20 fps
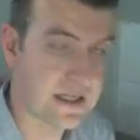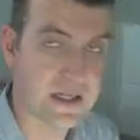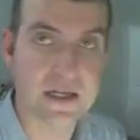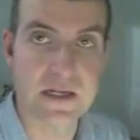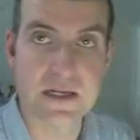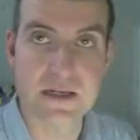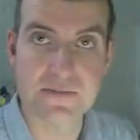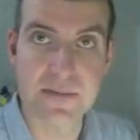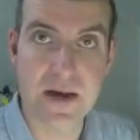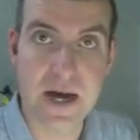
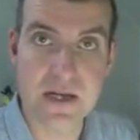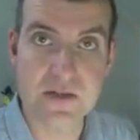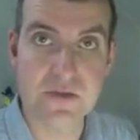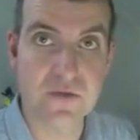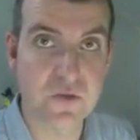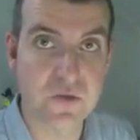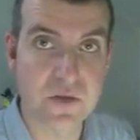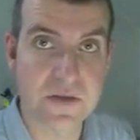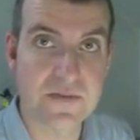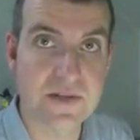the
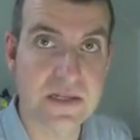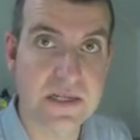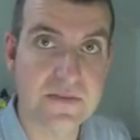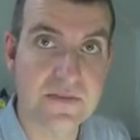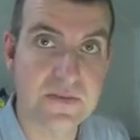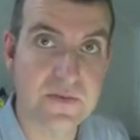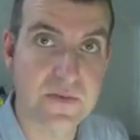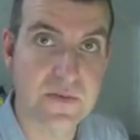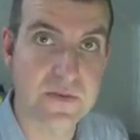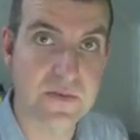partial
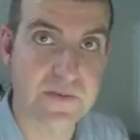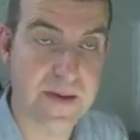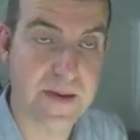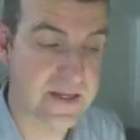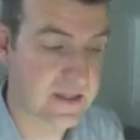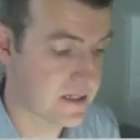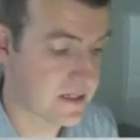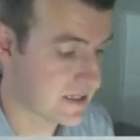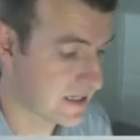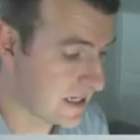derivatives with
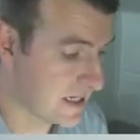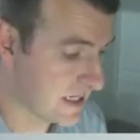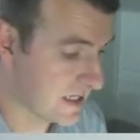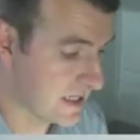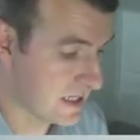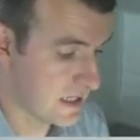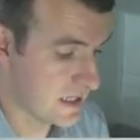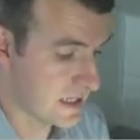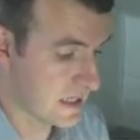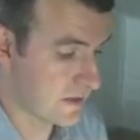respect to t,
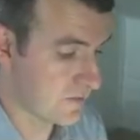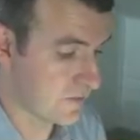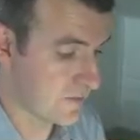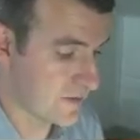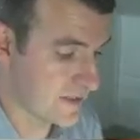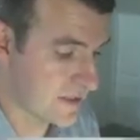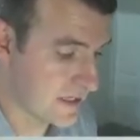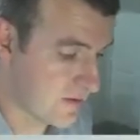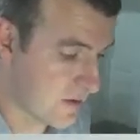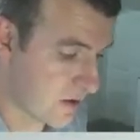will
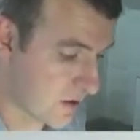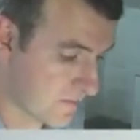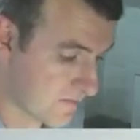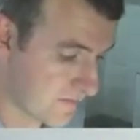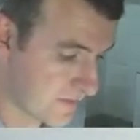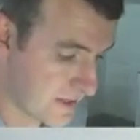be zero.